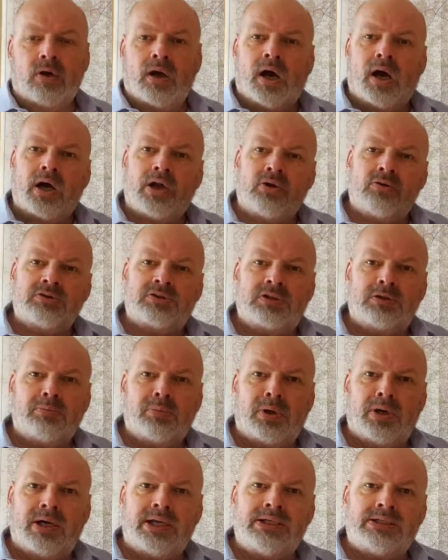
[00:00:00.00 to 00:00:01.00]
I also
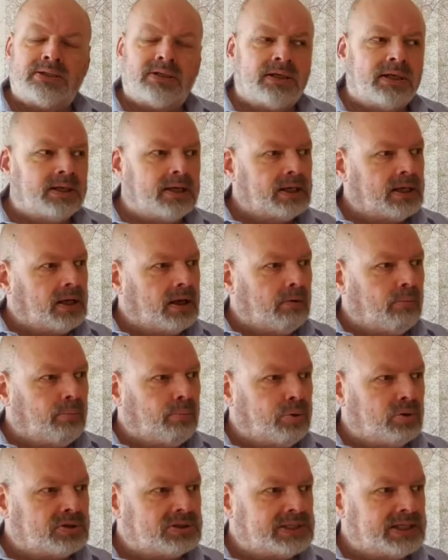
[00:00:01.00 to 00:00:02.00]
might
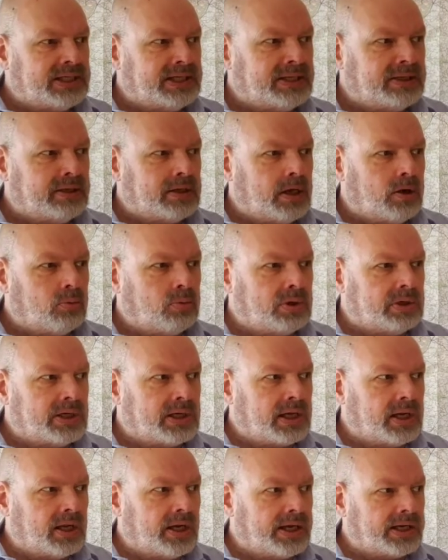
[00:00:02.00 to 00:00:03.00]
put in a word
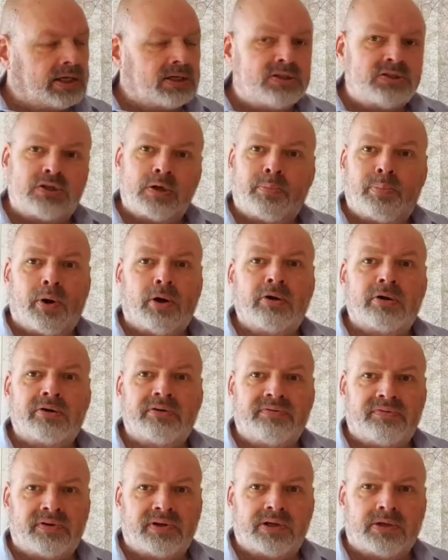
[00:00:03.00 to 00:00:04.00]
like
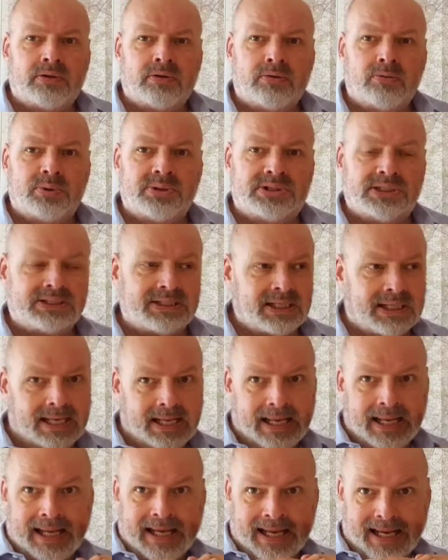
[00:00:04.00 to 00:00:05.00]
topography, which is
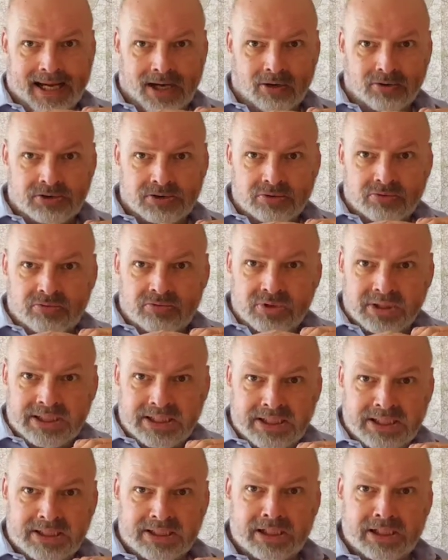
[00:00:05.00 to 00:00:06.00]
how to
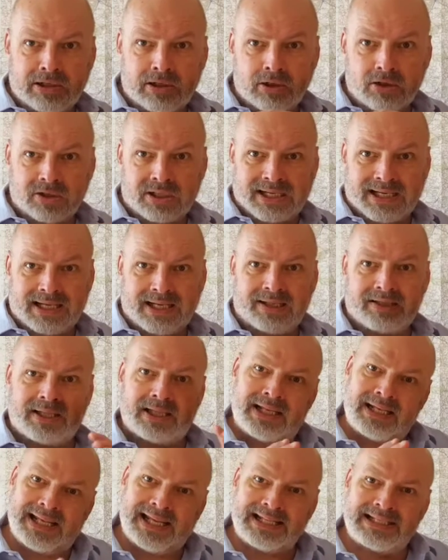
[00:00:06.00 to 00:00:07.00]
read look at the
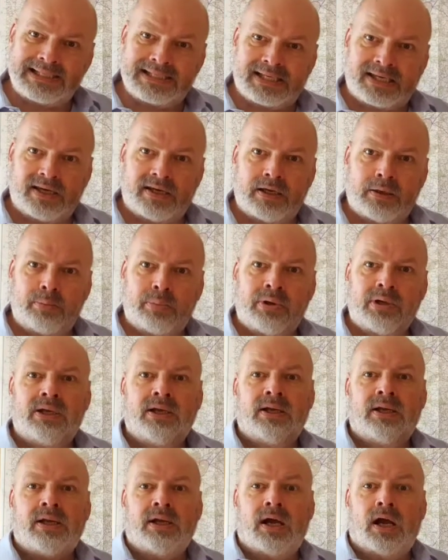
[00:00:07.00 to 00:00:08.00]
landscape
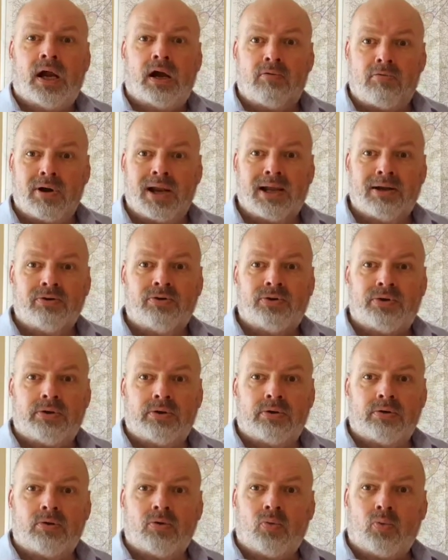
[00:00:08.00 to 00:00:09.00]
around
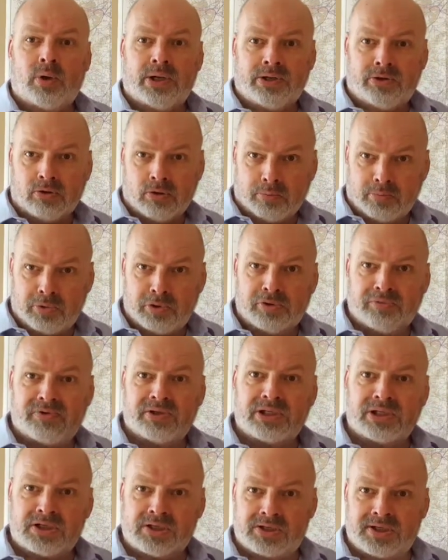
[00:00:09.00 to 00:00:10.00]
you when you're
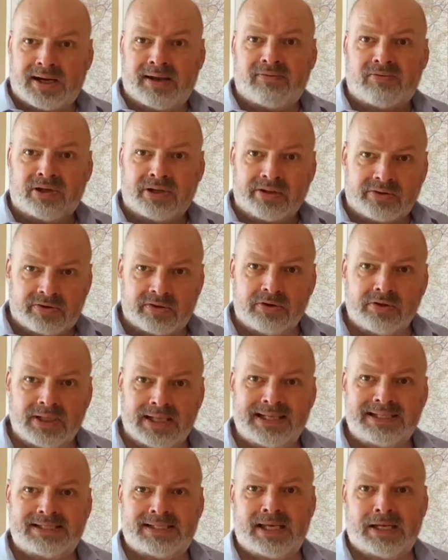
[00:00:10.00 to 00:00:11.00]
moving and traveling through
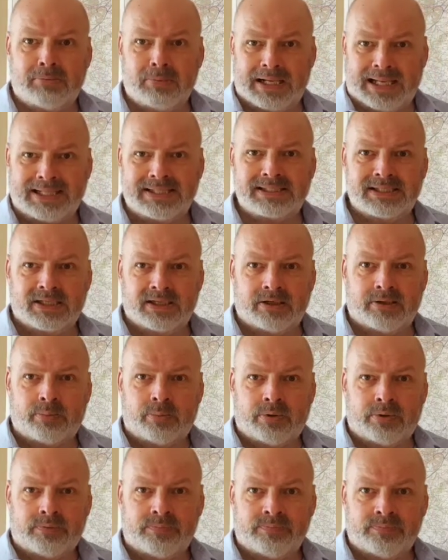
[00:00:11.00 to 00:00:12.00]
that same landscape.
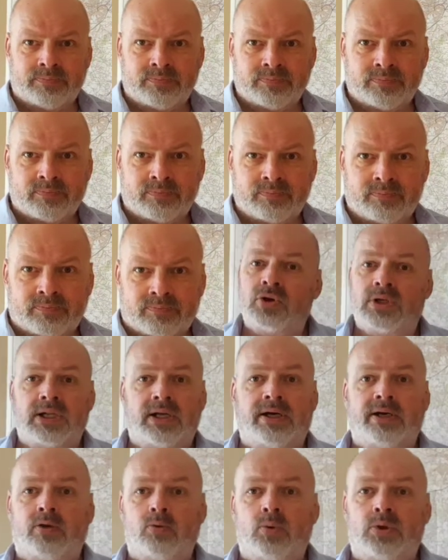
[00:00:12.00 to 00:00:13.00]
A
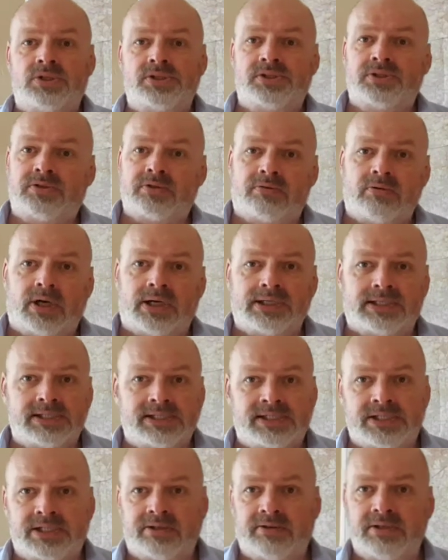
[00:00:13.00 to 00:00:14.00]
client wants you to write a
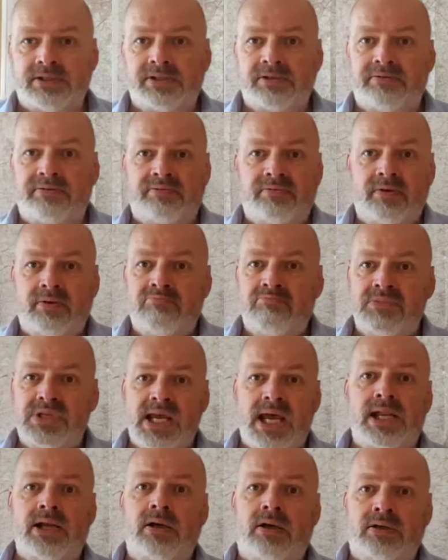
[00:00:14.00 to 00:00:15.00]
series of
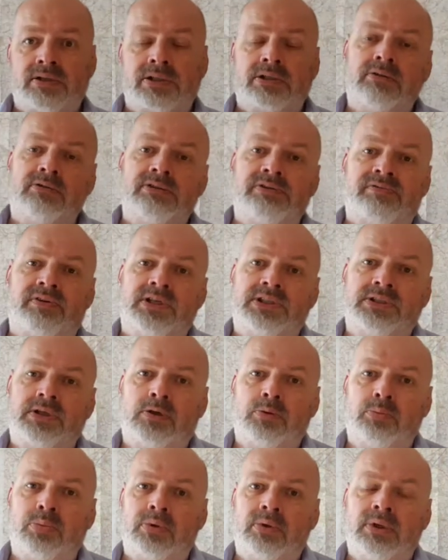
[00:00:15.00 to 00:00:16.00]
10 articles, for
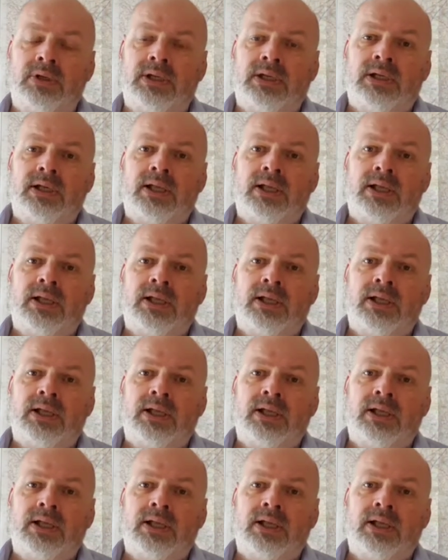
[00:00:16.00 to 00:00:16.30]
example.